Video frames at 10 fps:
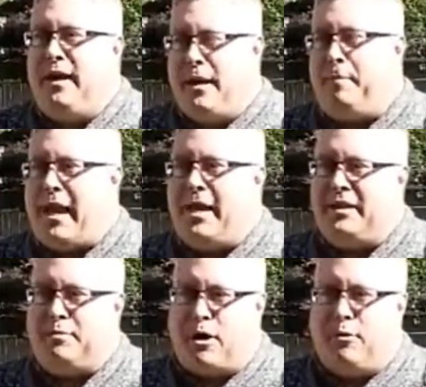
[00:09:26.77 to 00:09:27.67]
the
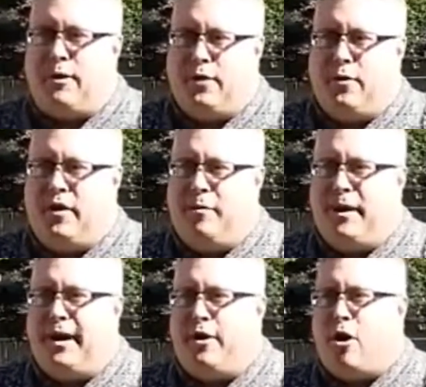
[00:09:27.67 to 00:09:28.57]
impact is probably going to
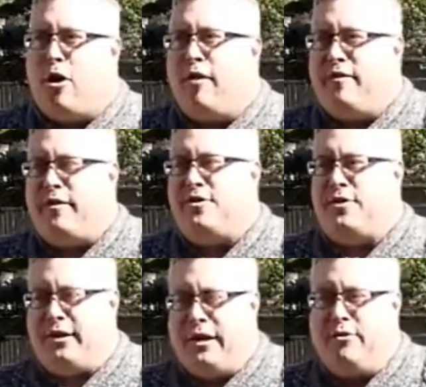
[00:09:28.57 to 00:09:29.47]
be an
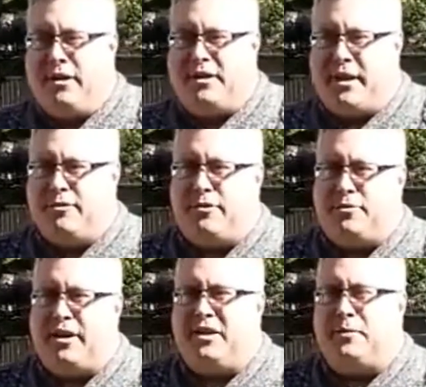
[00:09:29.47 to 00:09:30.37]
artificial increase in
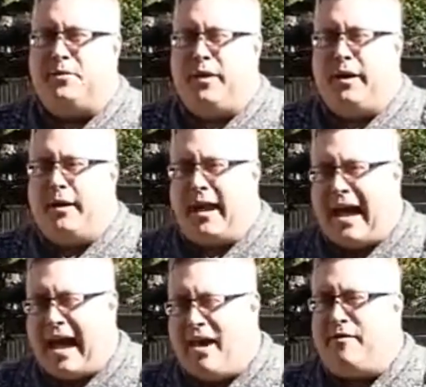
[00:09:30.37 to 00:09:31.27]
interest rates between
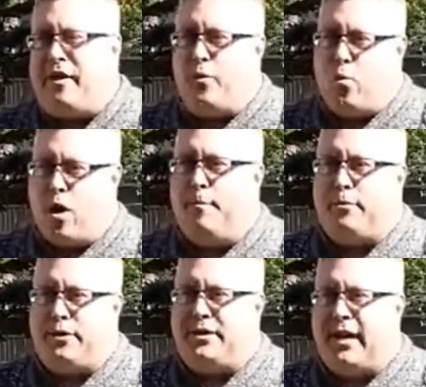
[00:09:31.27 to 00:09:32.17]
0.5% and
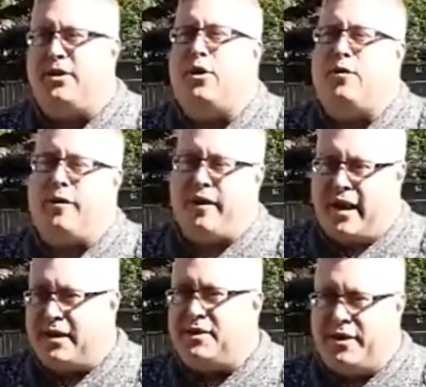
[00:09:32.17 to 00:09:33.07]
1% over
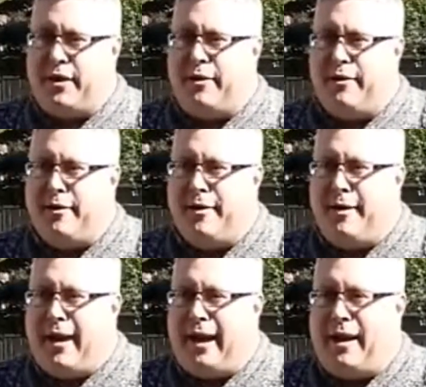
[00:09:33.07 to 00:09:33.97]
the next year.
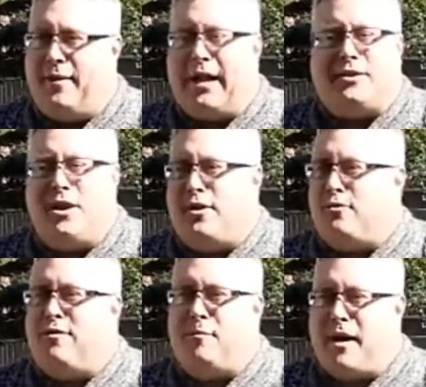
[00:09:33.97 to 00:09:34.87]
And that's
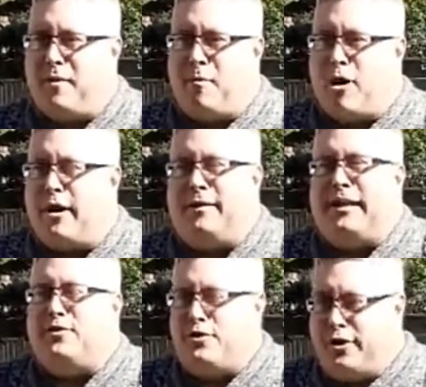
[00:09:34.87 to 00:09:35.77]
not driven by the market,
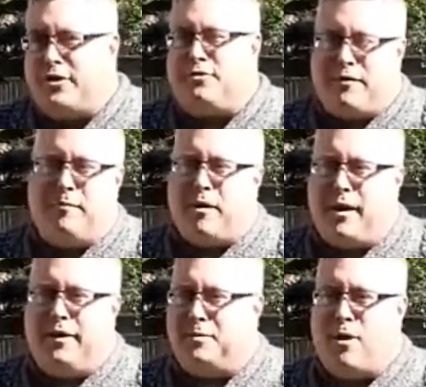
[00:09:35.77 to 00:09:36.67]
that's just driven
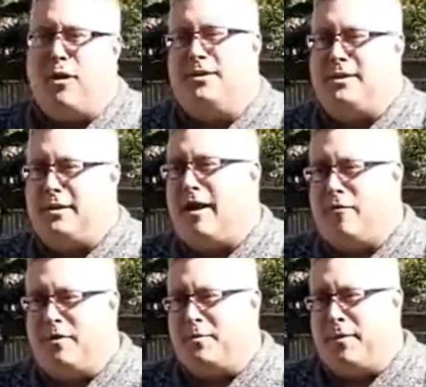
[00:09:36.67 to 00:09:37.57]
by these policies the
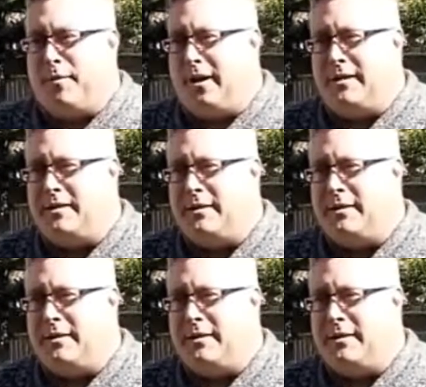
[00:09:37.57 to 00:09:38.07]
government's put in place.